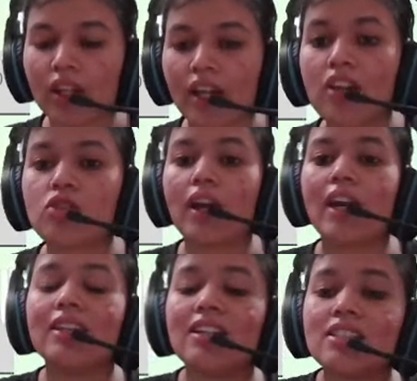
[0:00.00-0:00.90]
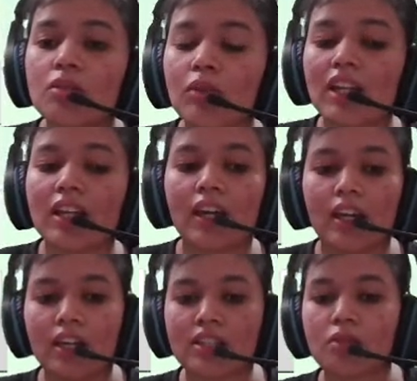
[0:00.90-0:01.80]
And the sunlight which the plants
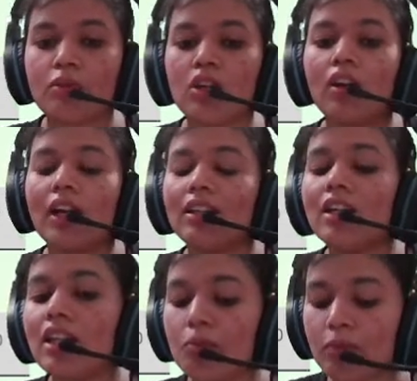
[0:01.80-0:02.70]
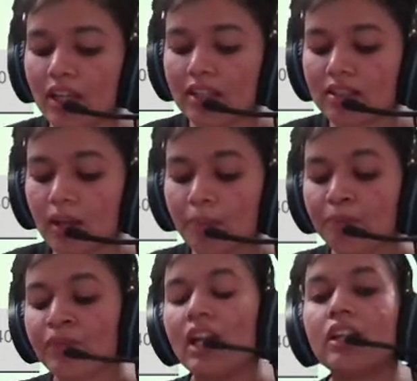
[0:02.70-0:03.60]
receive, okay, they can convert
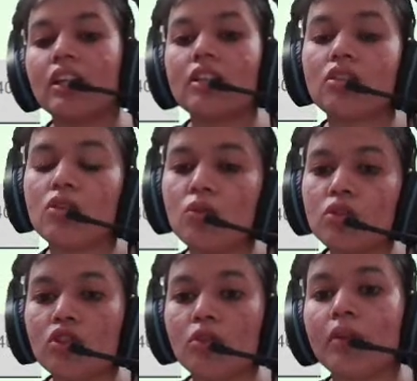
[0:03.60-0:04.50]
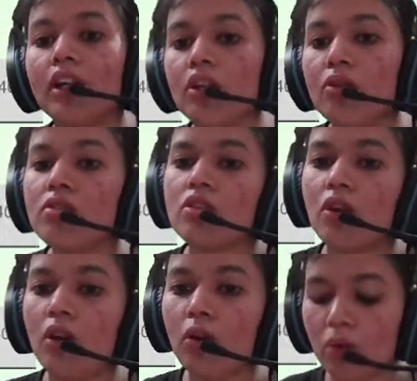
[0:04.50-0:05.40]
only 0.18% of that
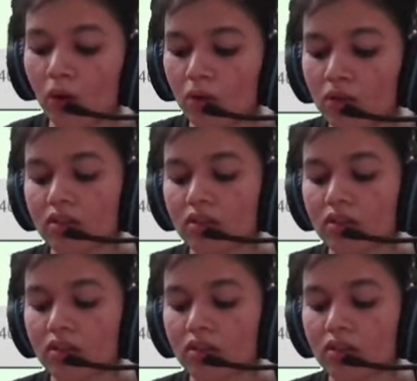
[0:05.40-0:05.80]
sunlight into energy.